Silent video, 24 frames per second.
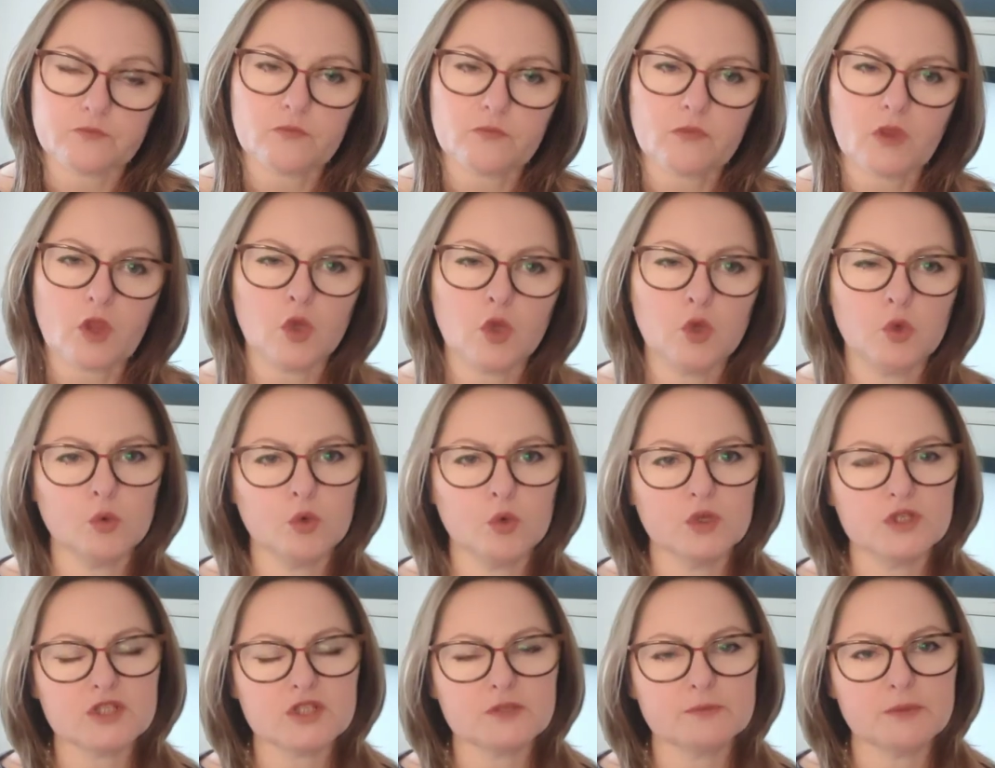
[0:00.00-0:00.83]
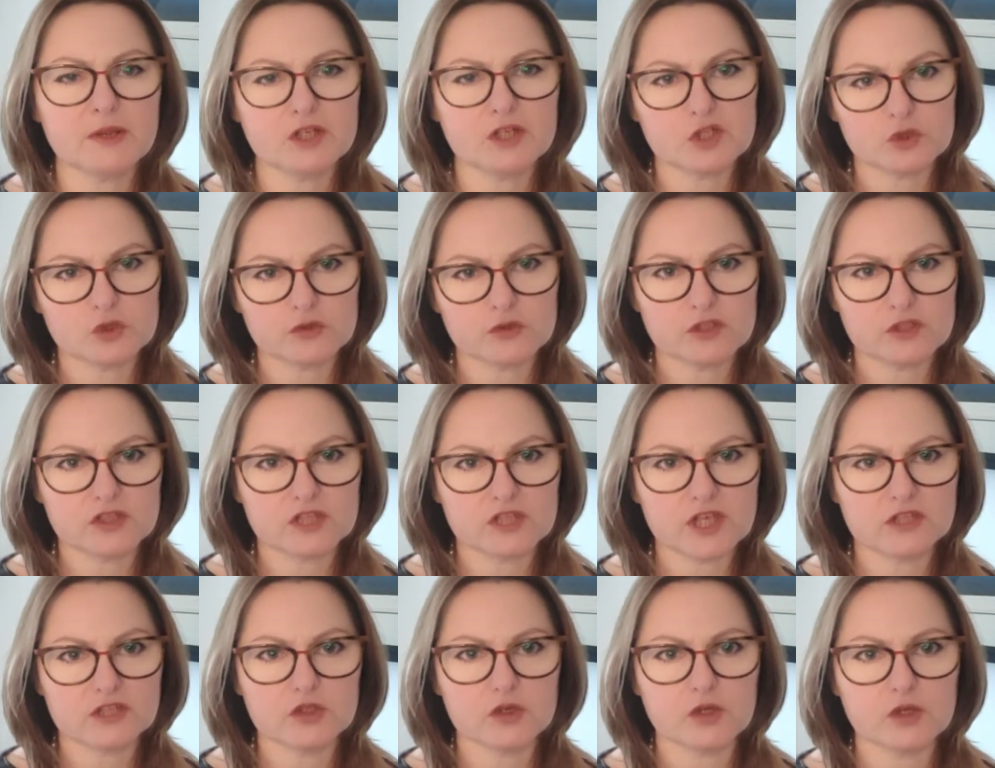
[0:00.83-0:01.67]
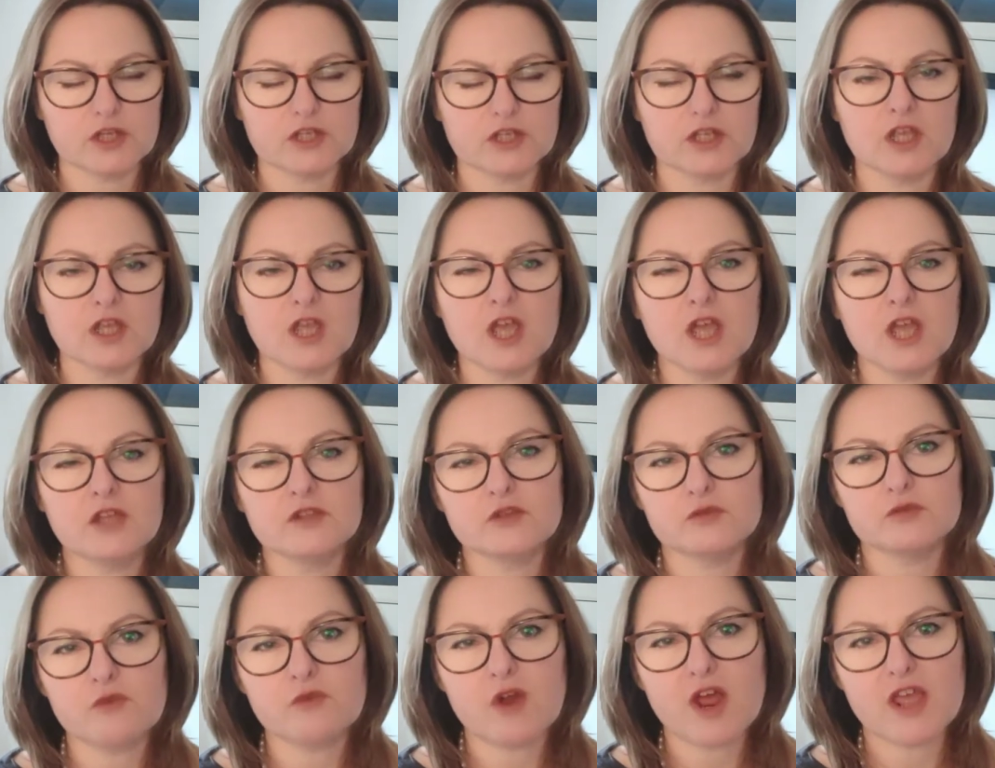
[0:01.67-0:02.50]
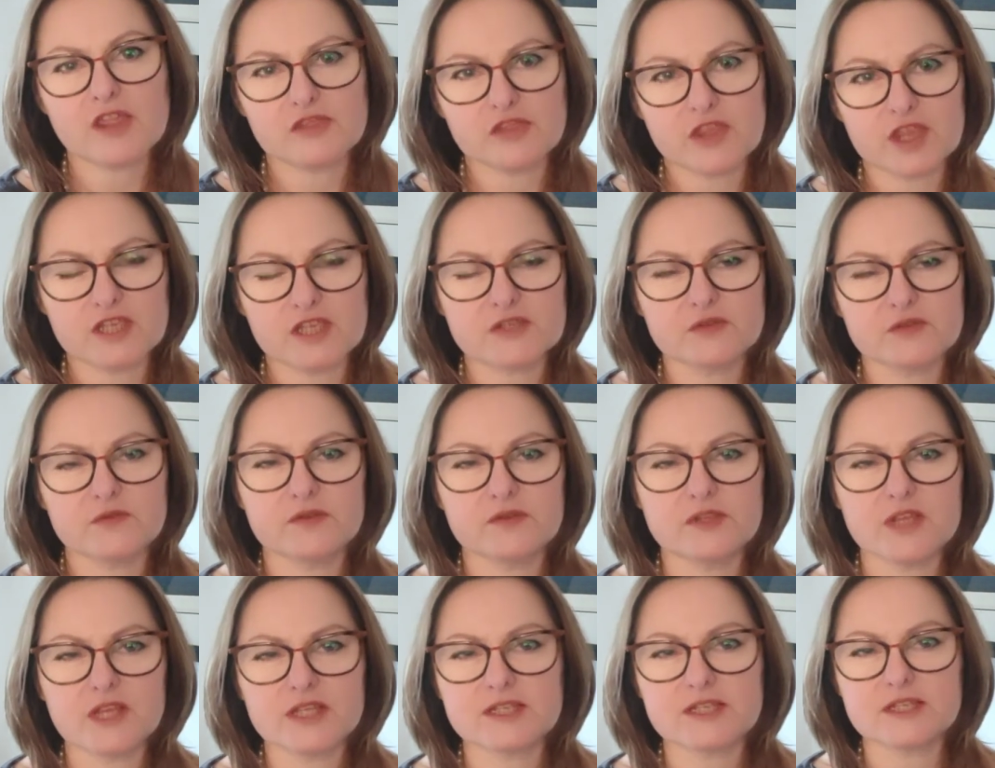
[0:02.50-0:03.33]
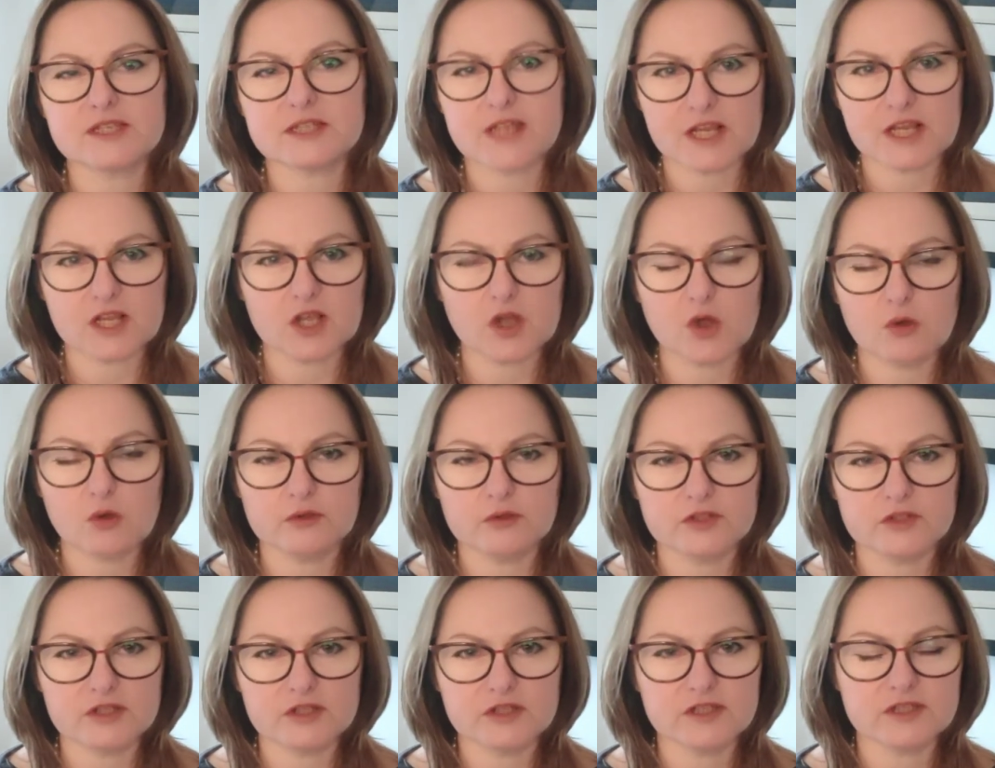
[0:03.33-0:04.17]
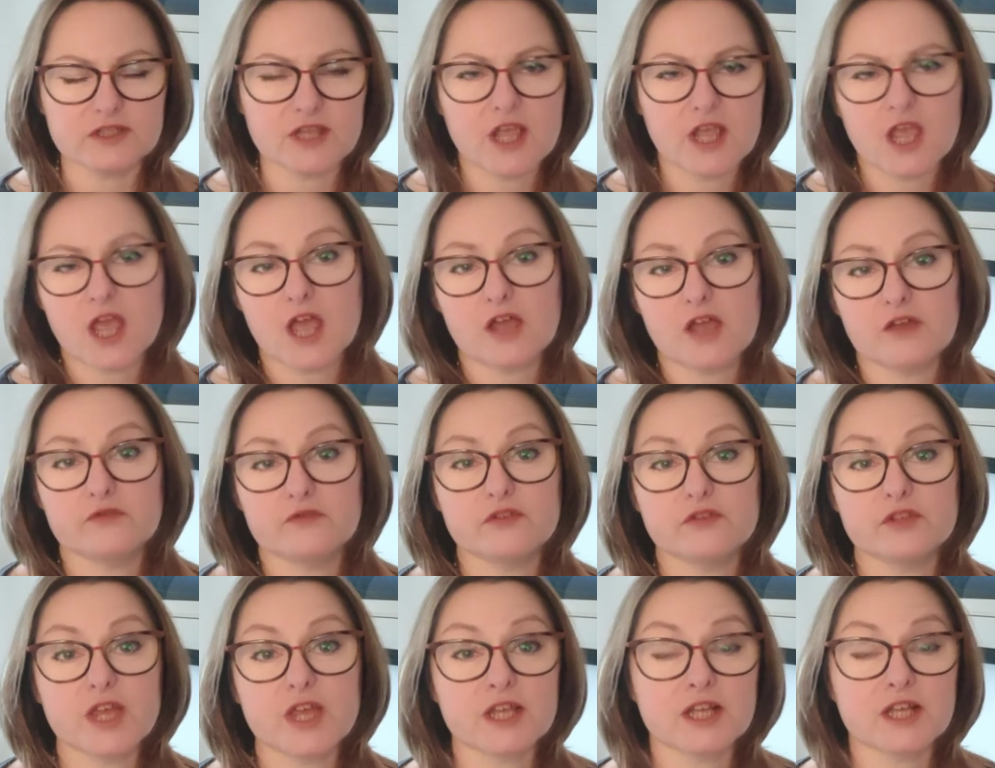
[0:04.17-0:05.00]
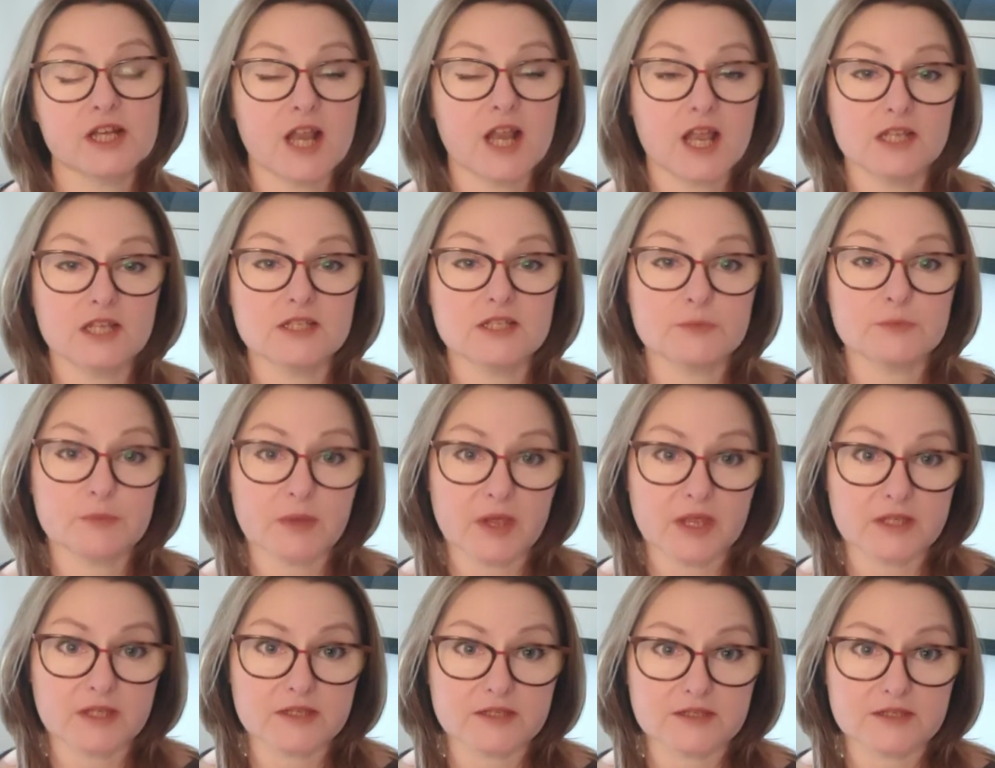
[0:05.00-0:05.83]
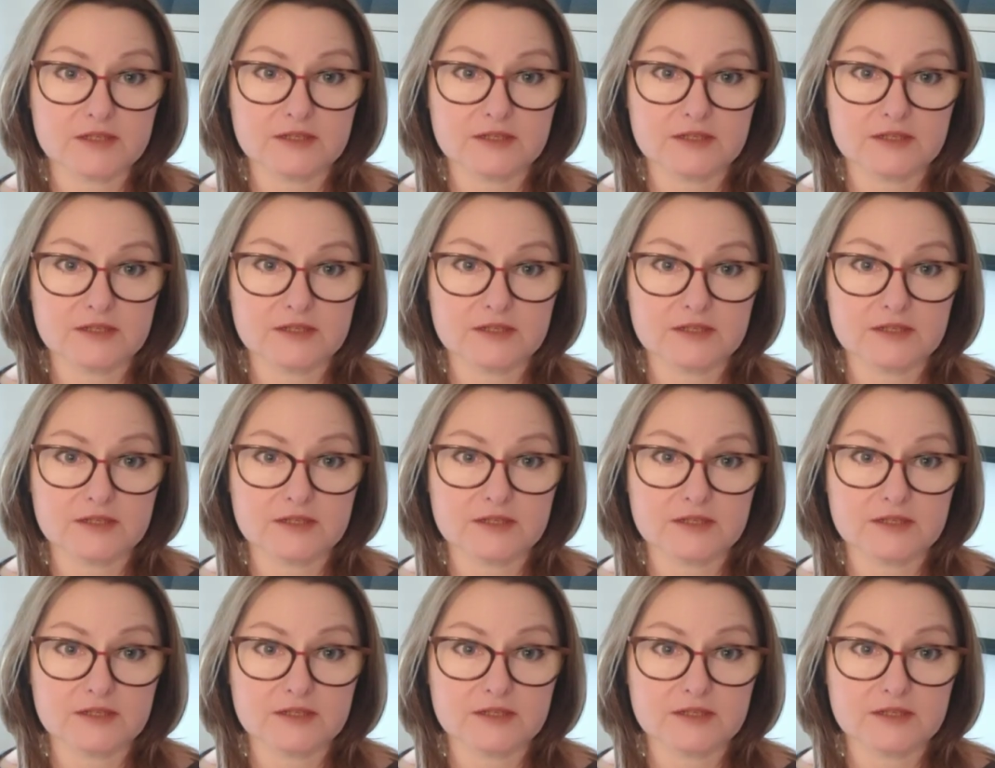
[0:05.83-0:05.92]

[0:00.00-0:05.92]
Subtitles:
who want to make sure that they're doing the right things for their stakeholders and for their client base.